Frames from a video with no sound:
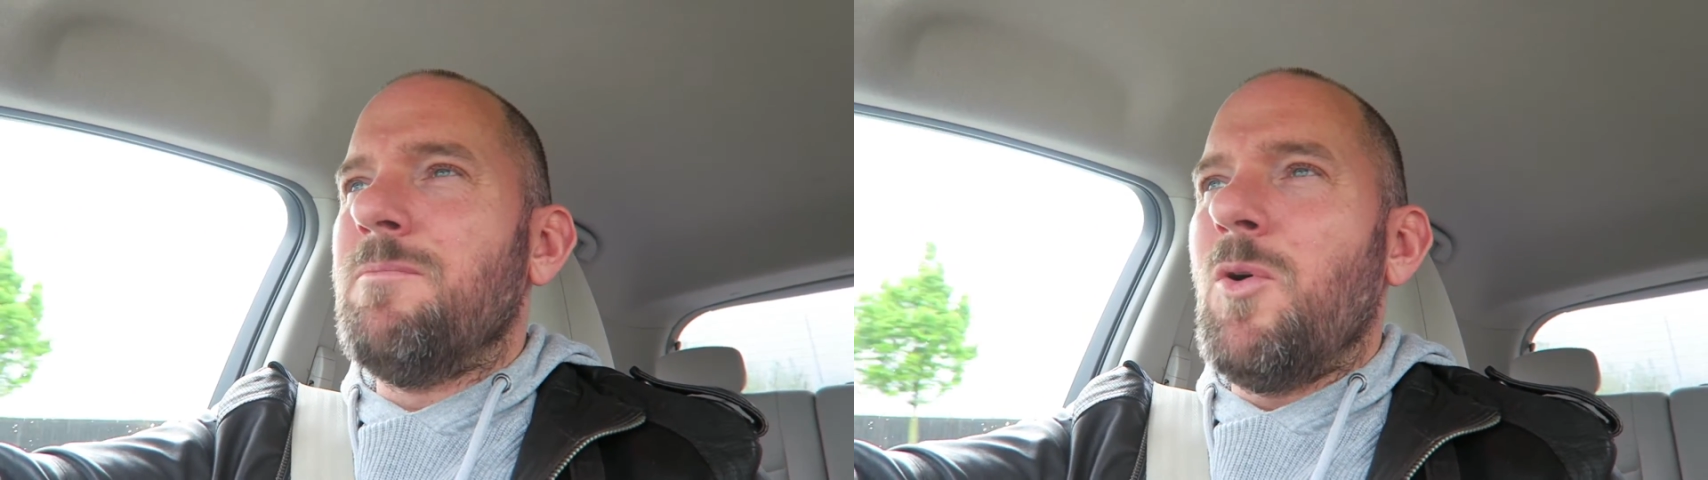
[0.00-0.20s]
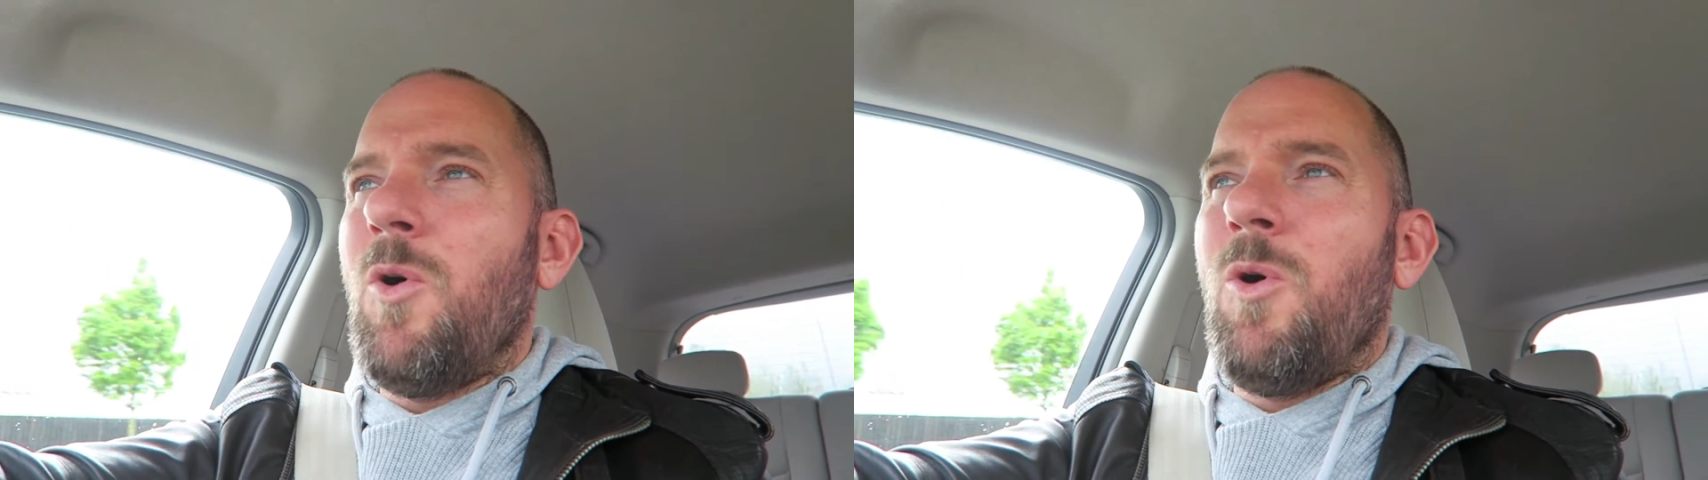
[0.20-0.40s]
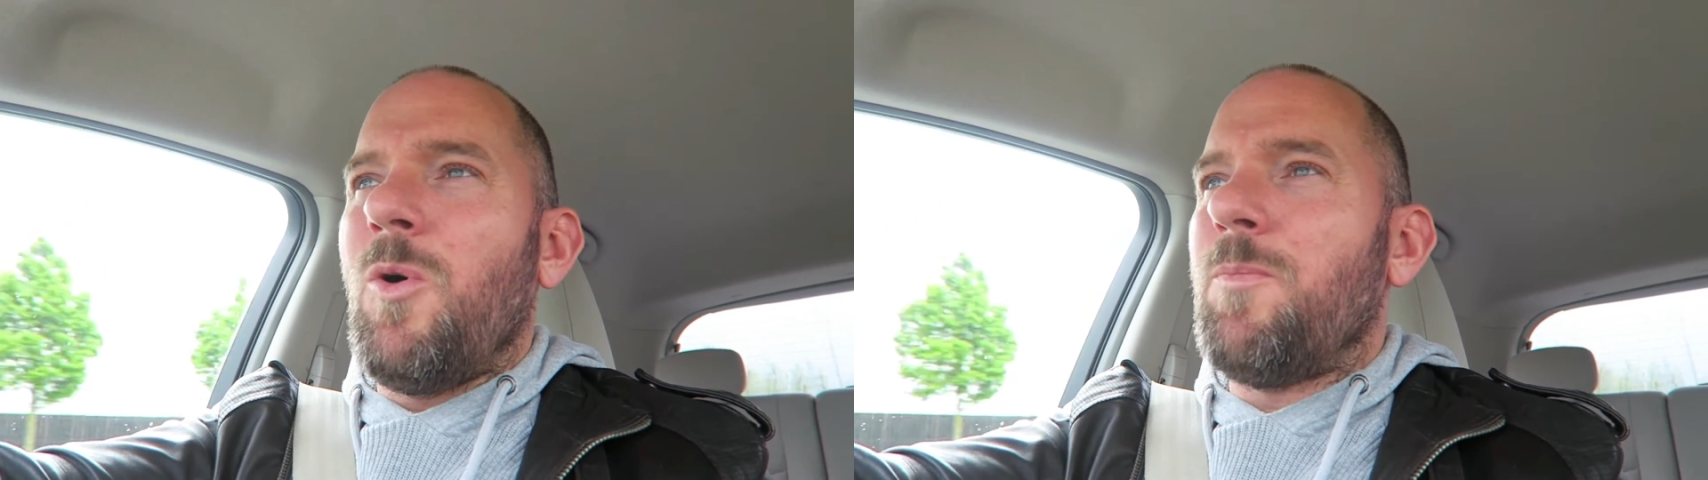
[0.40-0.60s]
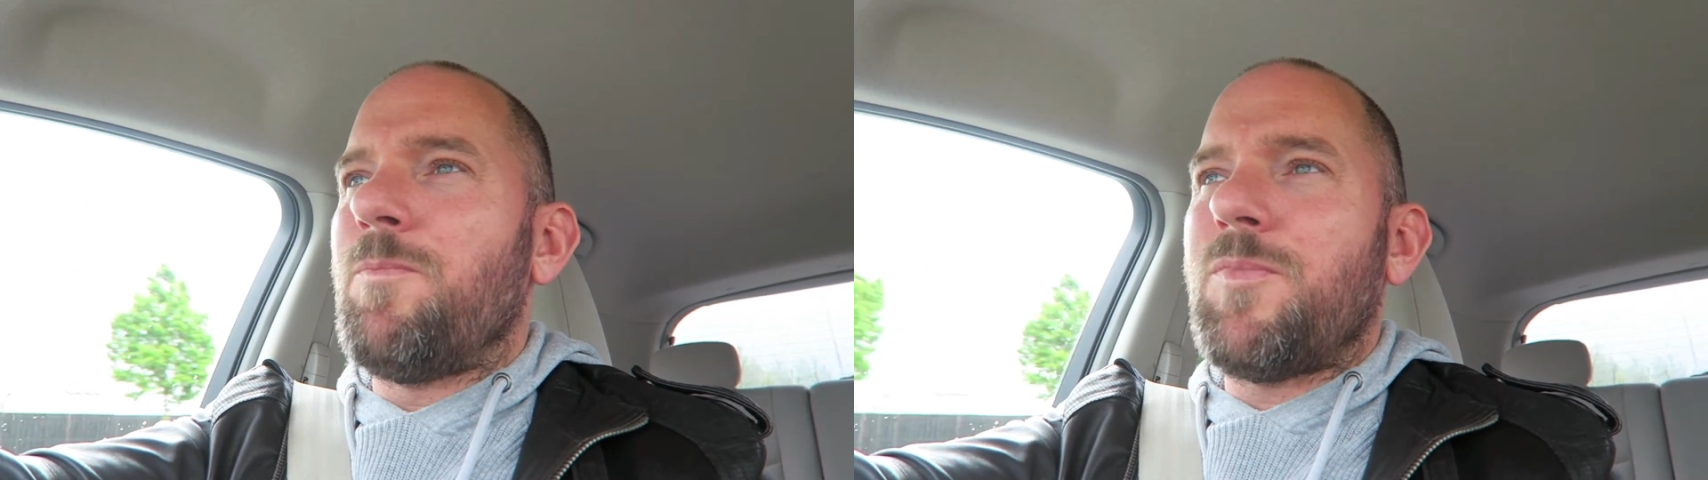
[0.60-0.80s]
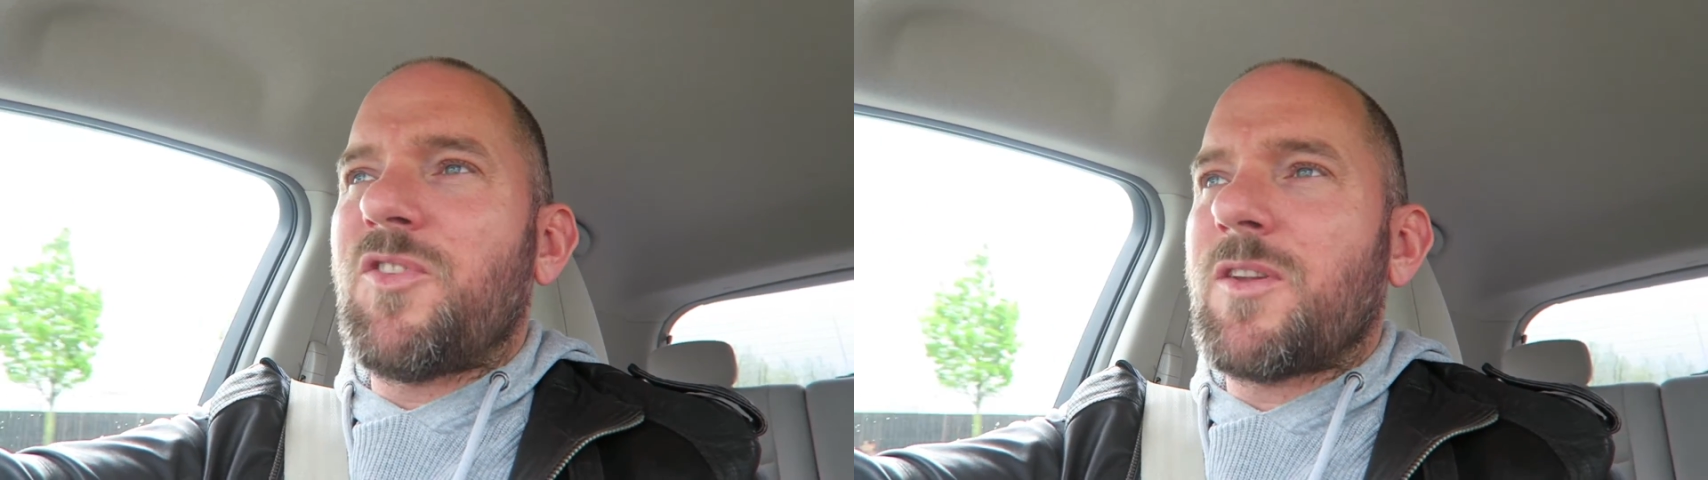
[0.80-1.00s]
more
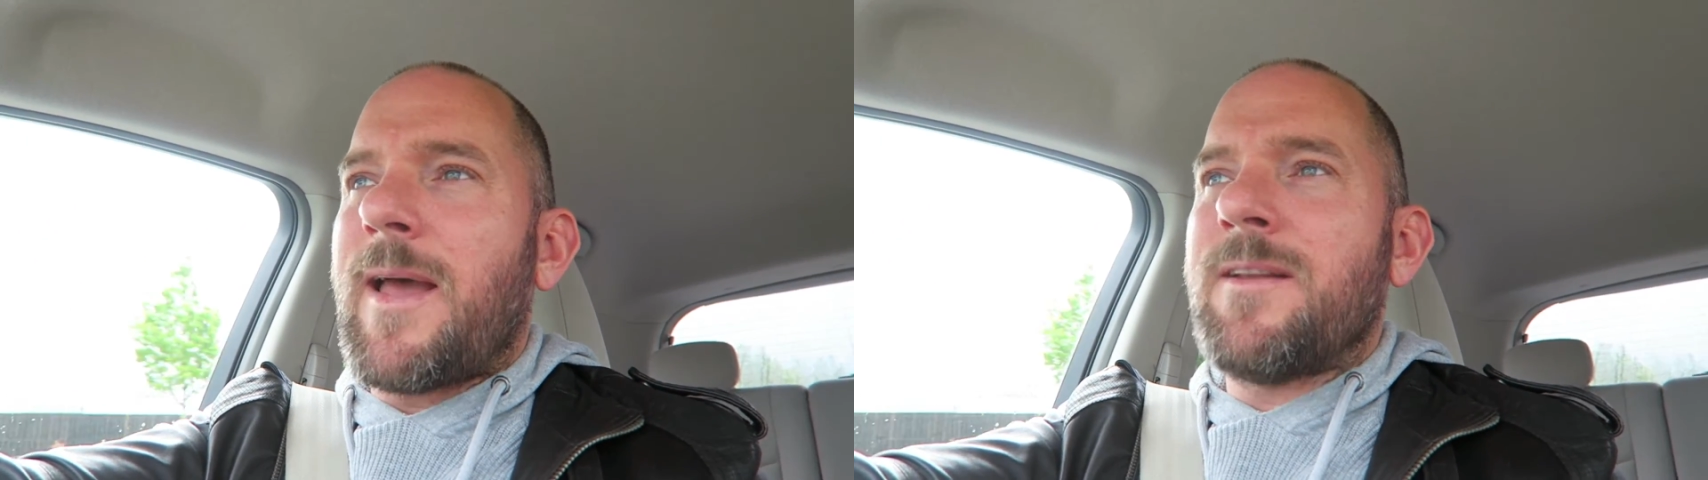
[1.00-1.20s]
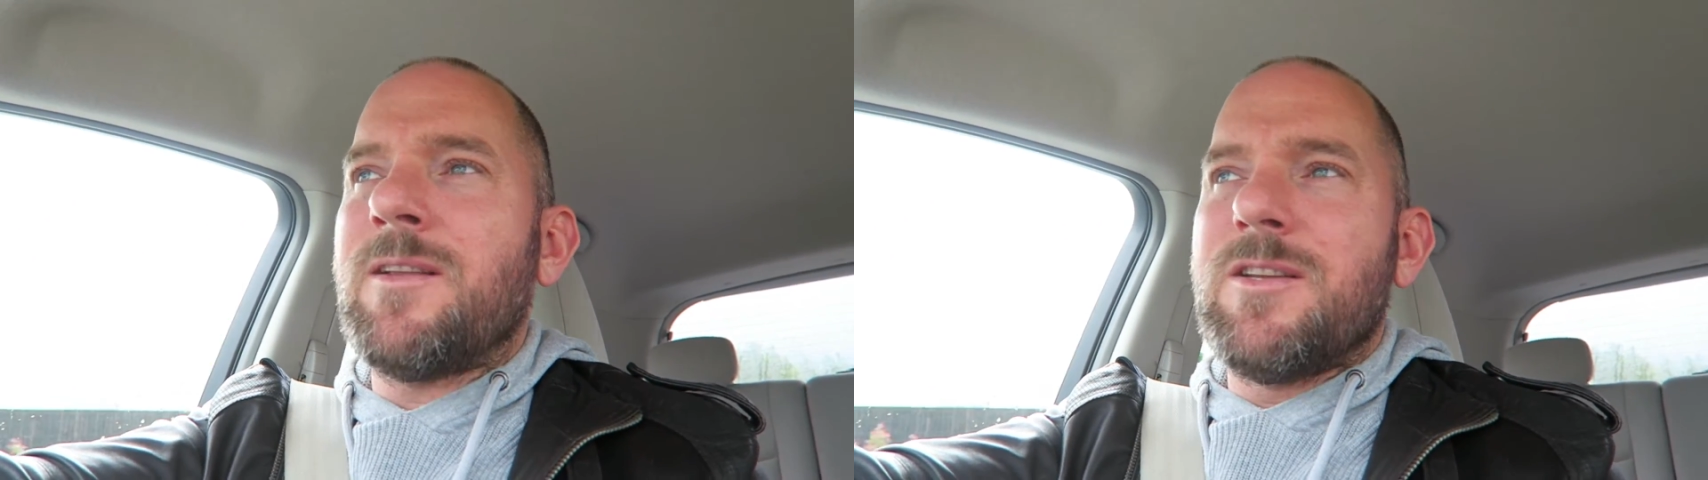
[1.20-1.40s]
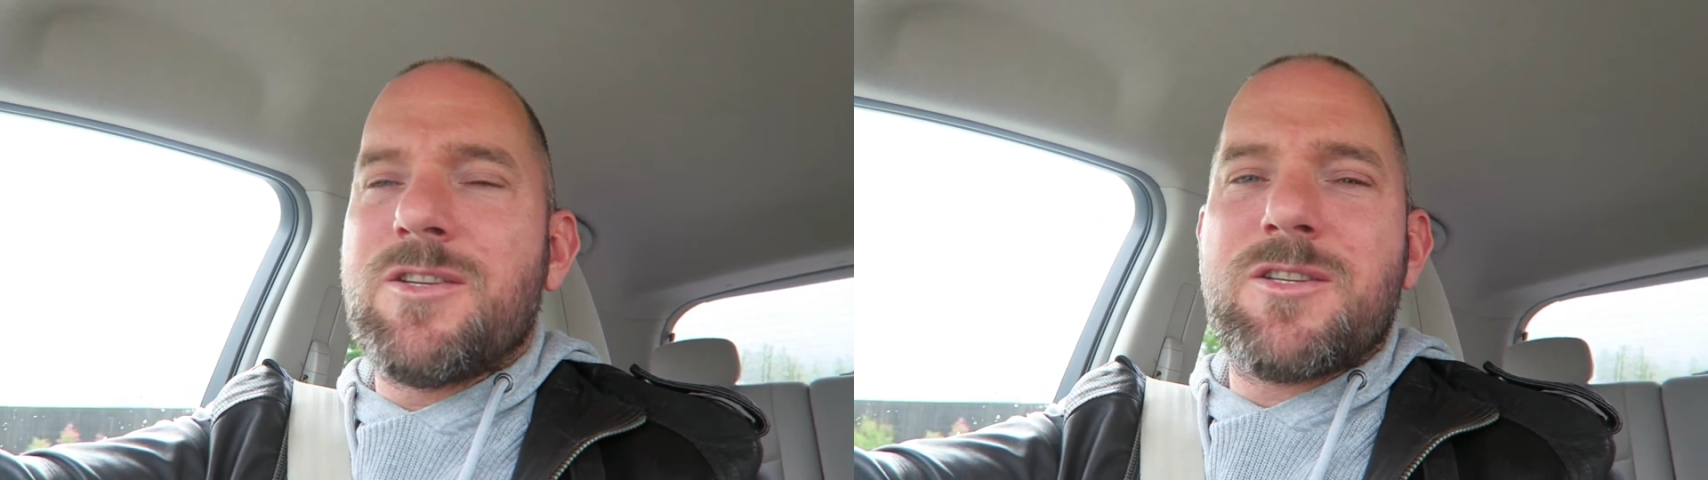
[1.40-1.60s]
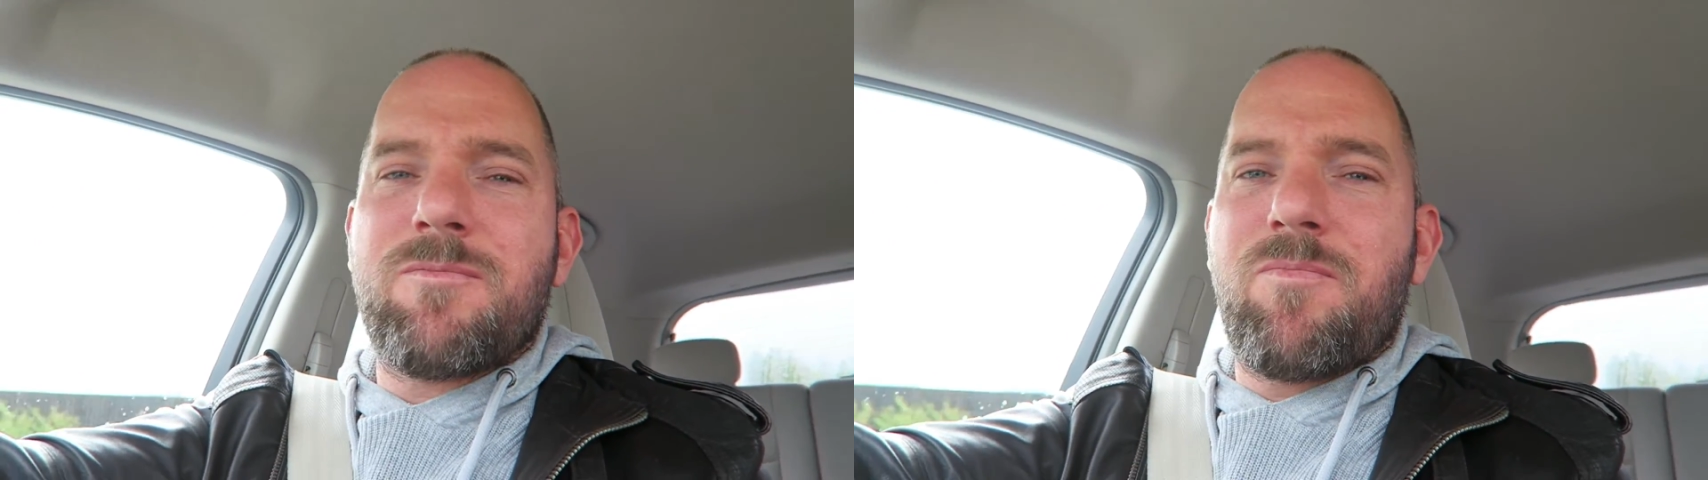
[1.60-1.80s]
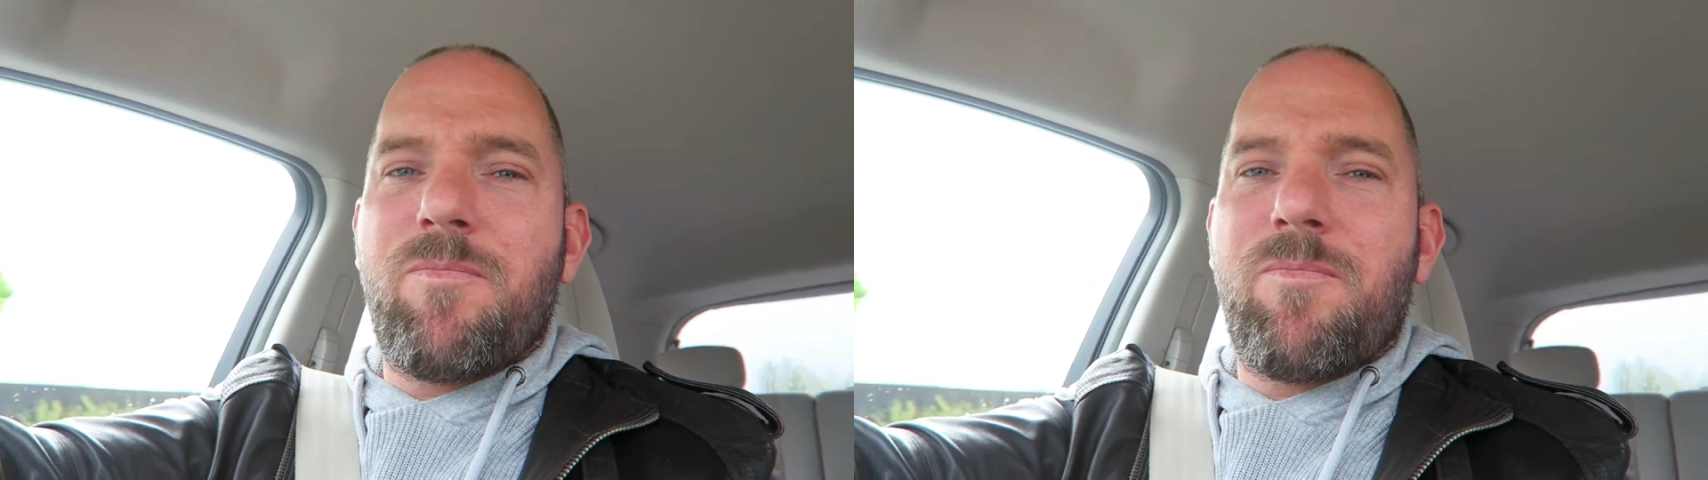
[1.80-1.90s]
scandalous